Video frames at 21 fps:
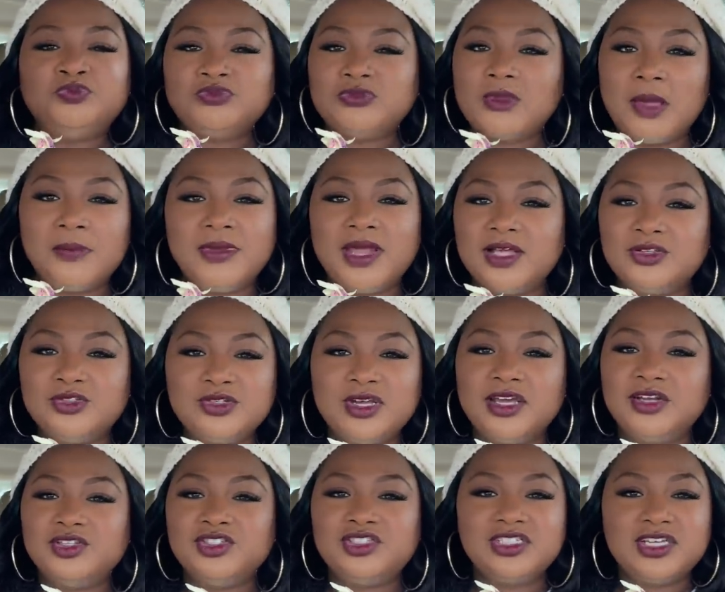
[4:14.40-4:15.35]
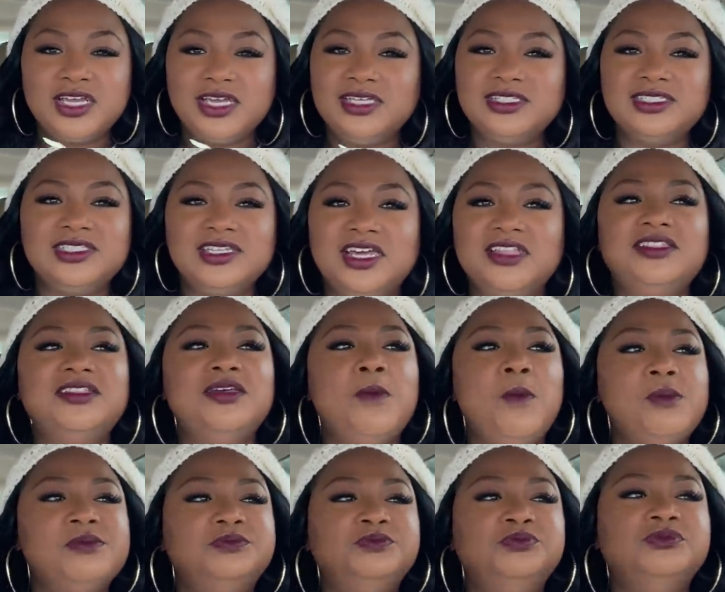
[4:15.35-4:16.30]
I'm not trying to change
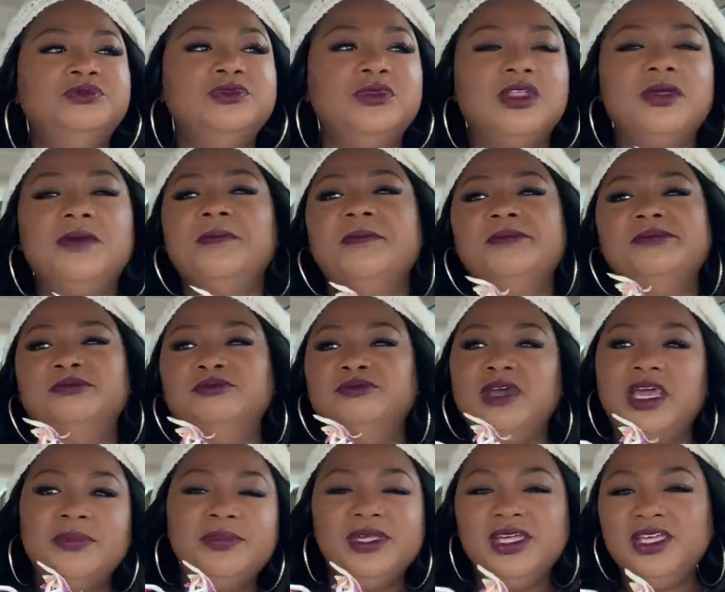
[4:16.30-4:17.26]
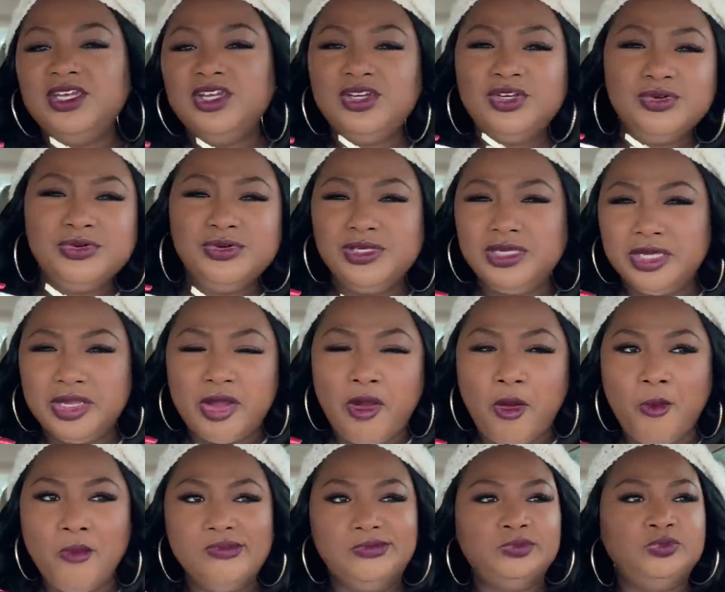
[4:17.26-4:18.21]
nothing. Maybe in the new year.